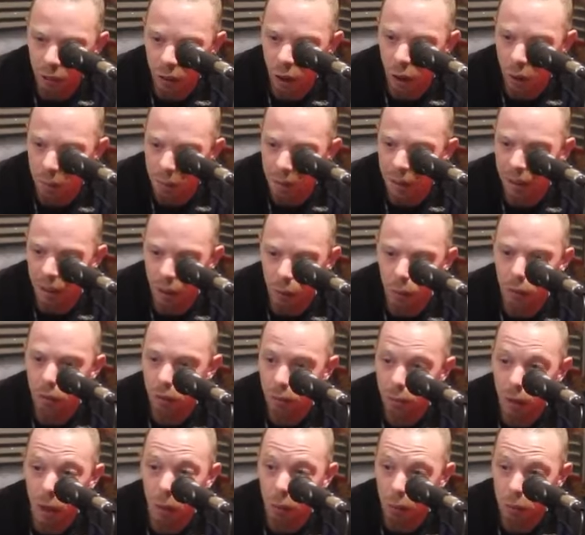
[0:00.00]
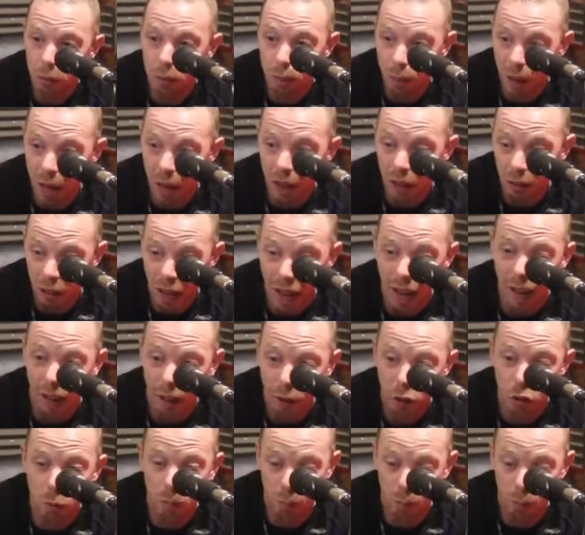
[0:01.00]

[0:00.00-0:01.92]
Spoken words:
Do you know what I mean? It was like,